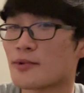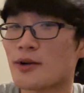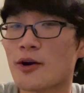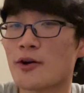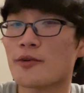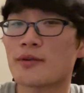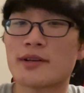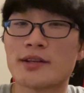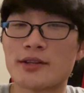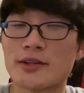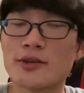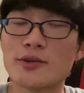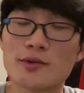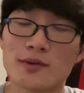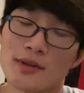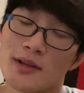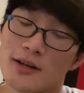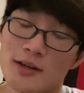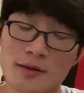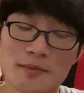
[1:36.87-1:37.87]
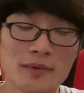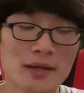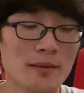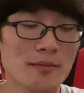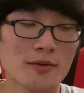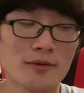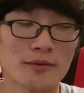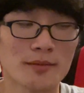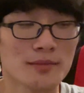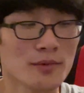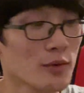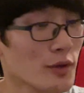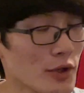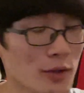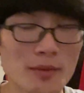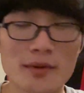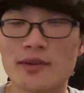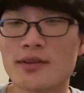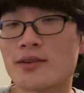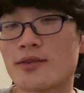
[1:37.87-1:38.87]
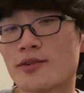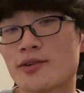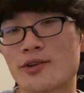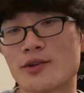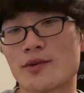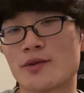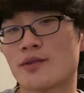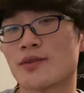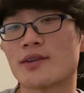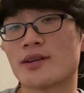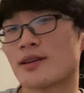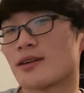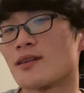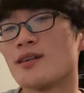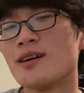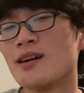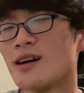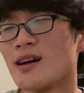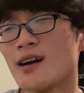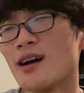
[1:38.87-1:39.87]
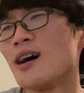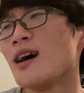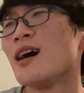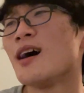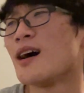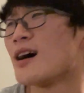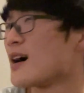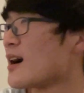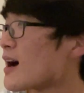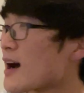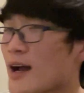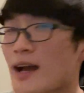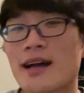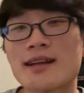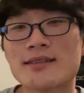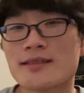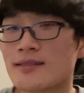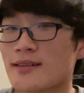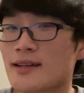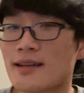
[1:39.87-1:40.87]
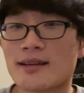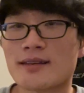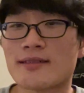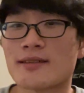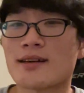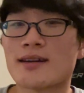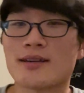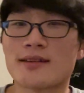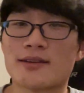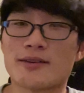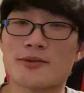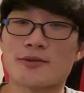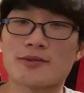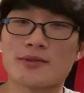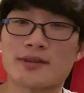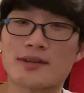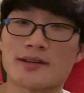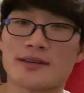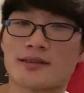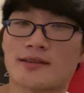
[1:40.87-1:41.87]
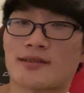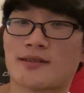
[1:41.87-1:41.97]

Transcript: already knew a lot of people from Twitter, but still, it was like I had this like anxiety or like,